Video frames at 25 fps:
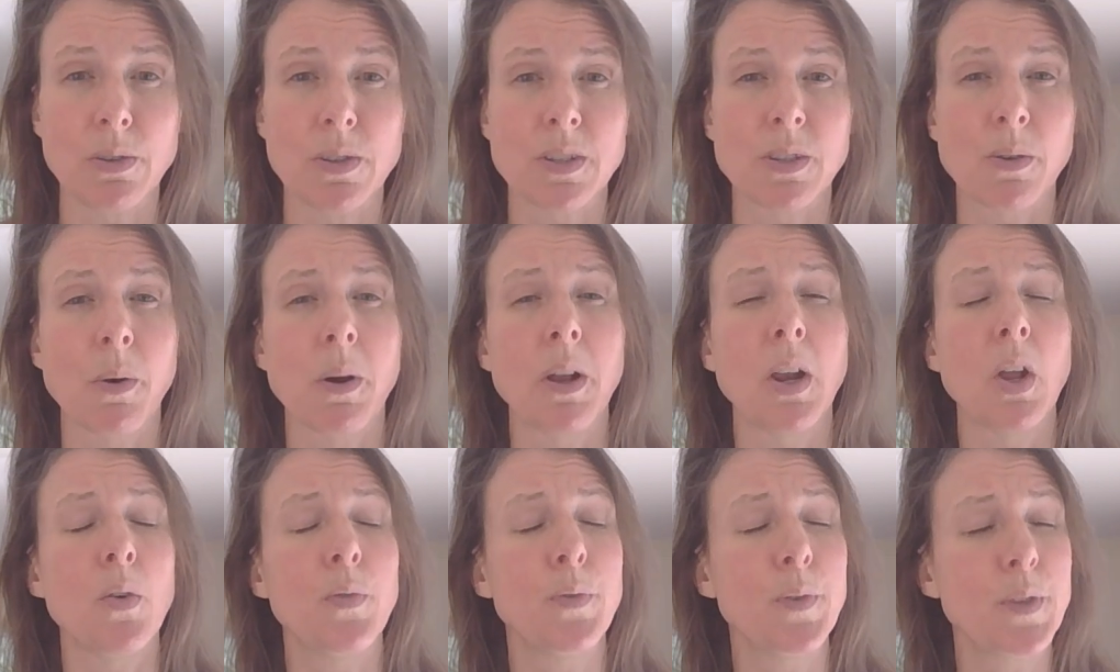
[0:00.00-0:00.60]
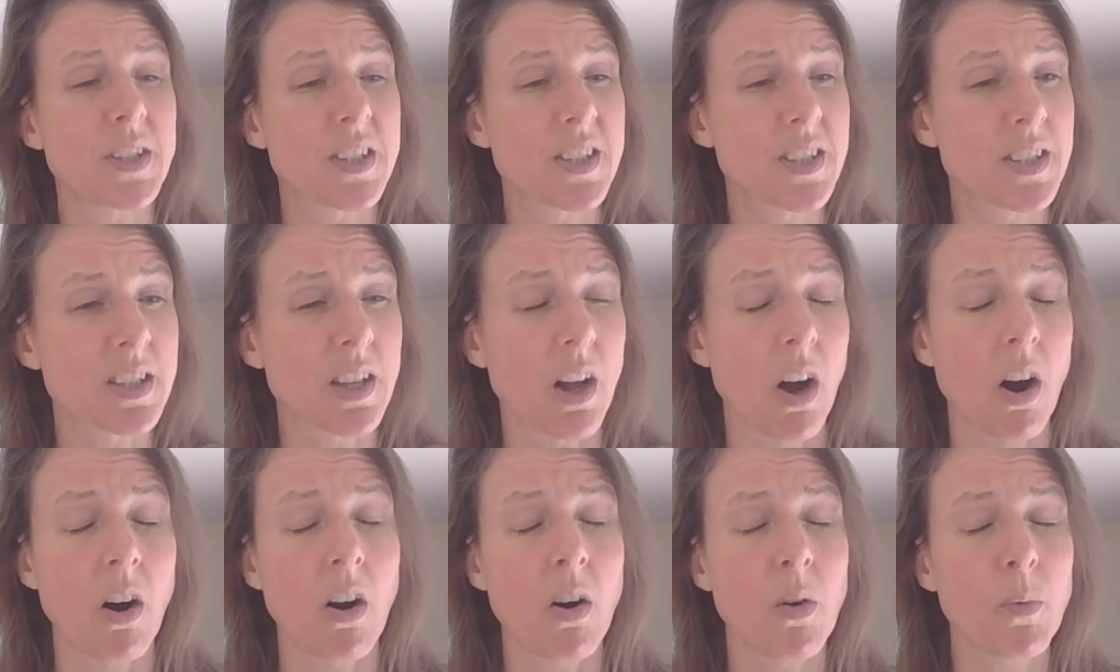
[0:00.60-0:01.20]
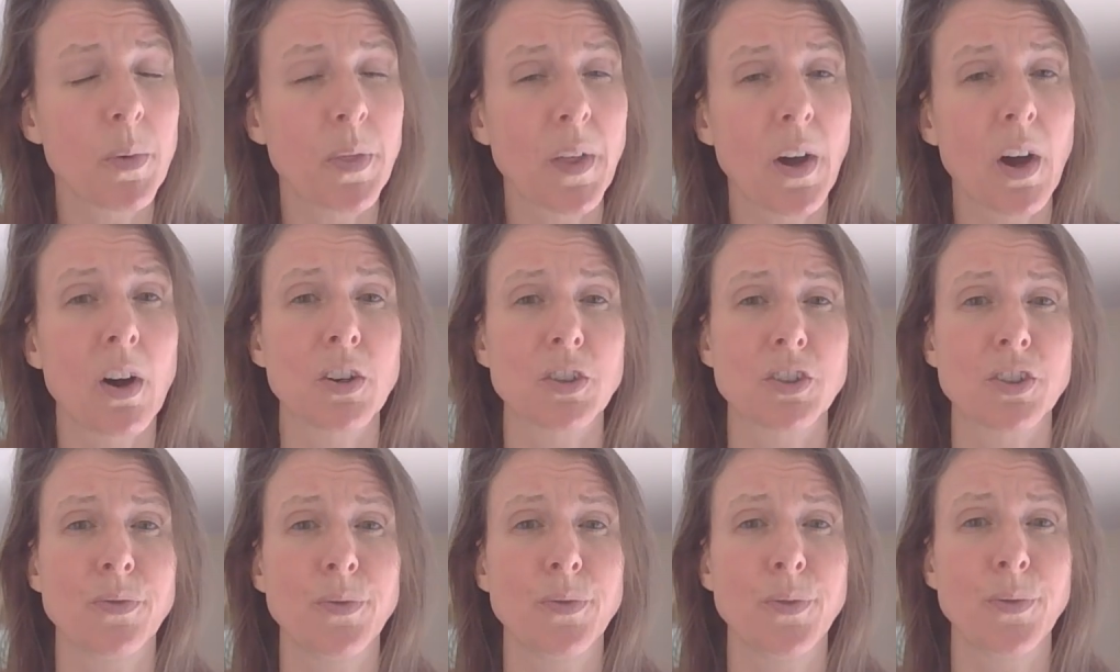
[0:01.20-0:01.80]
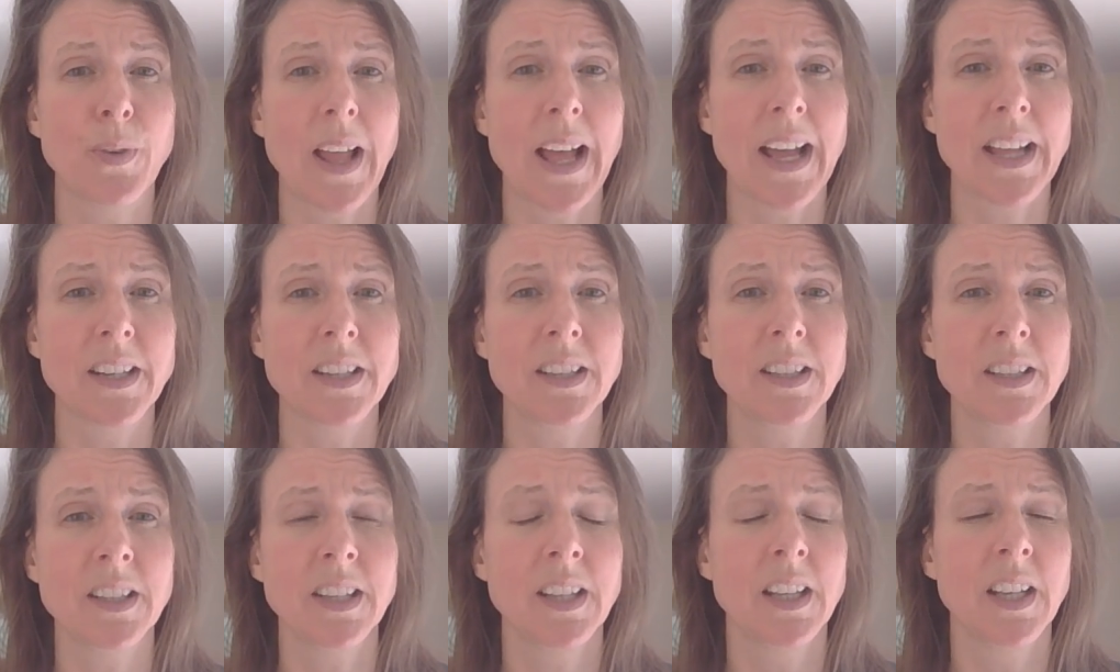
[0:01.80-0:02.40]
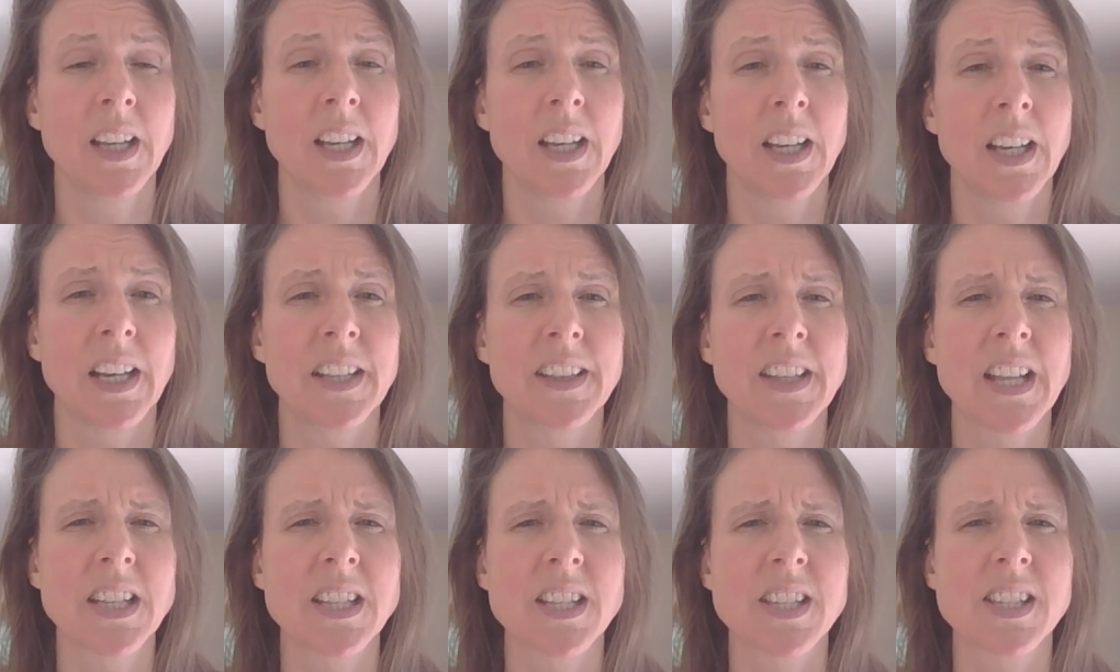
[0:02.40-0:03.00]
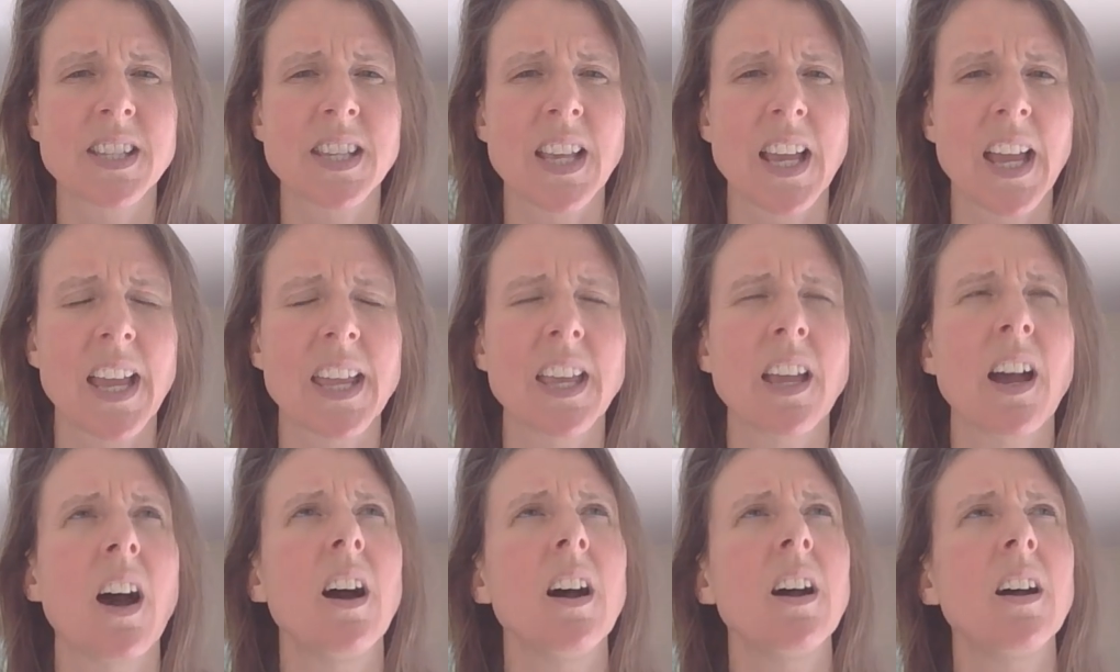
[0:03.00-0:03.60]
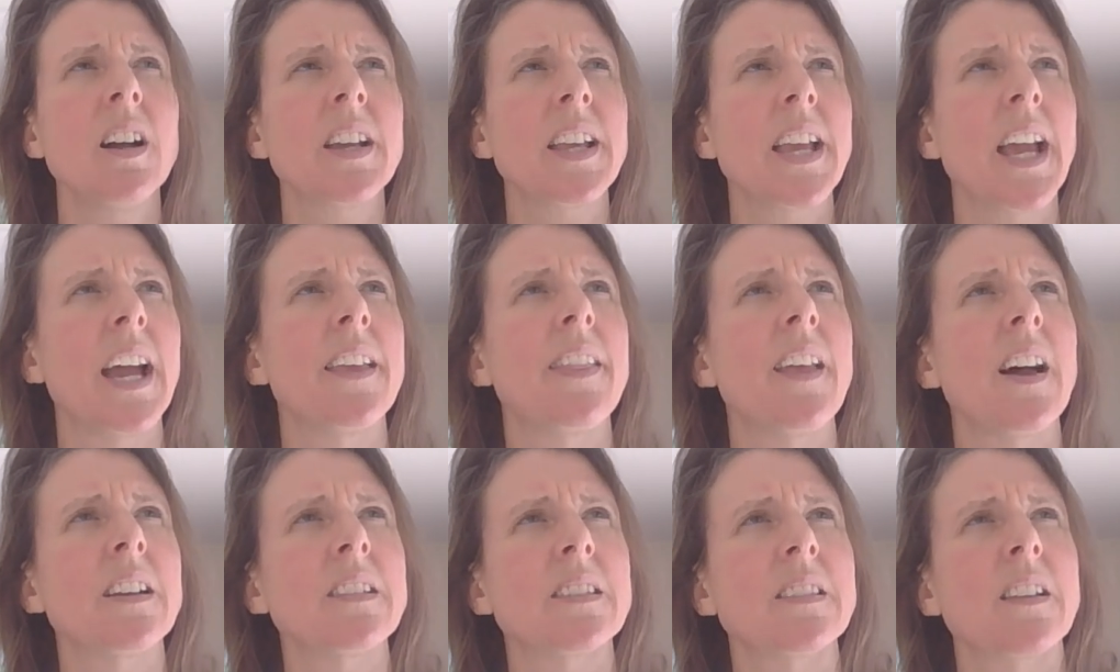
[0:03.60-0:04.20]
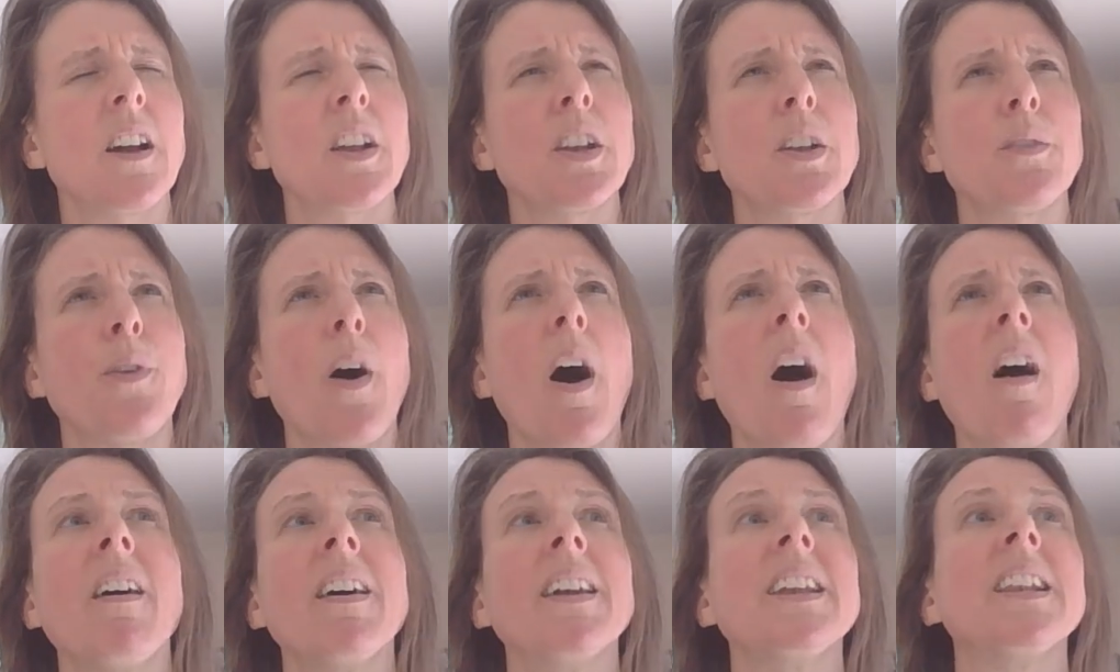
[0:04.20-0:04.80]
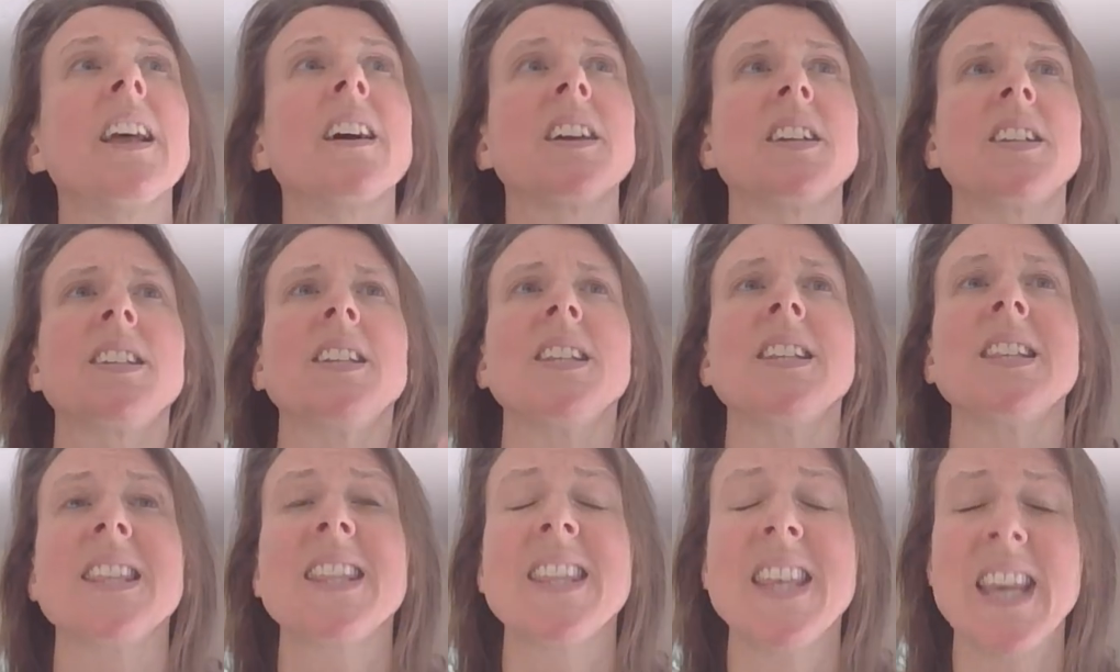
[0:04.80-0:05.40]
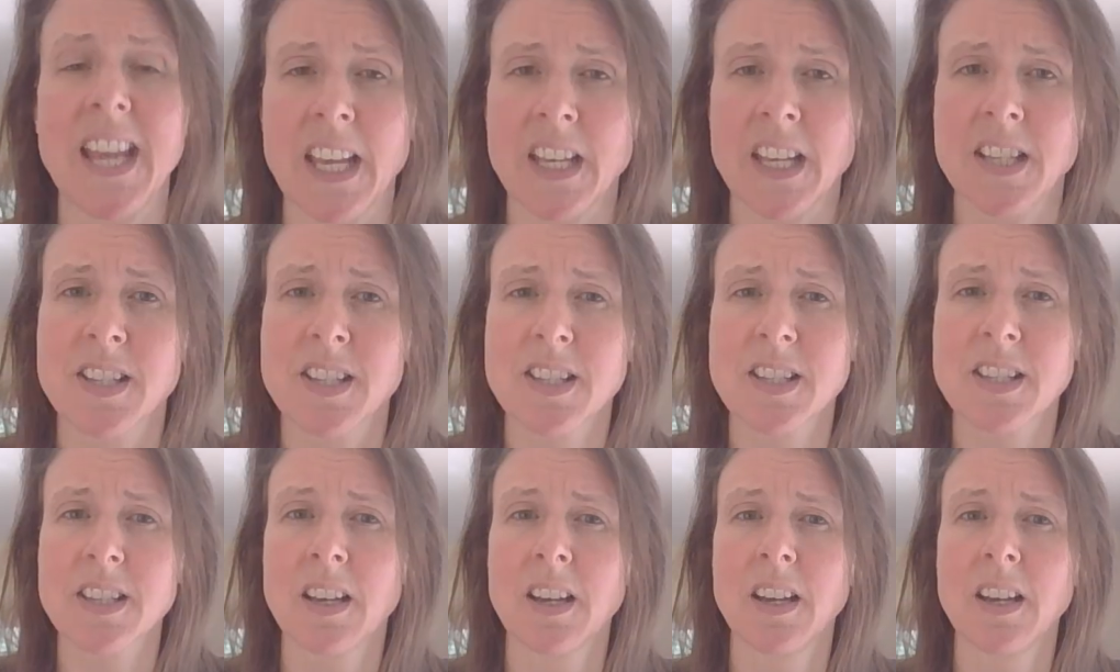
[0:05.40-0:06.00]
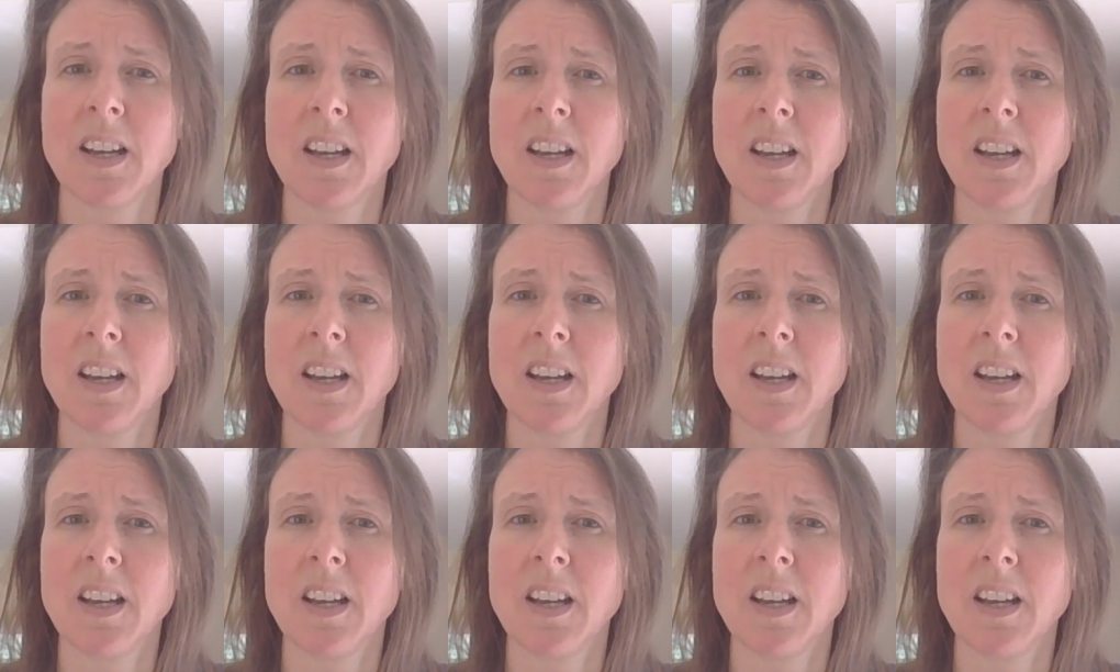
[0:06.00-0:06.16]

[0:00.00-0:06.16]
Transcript: So I'll often start with arch and flatten and then say, okay, that's kind of highlighted this.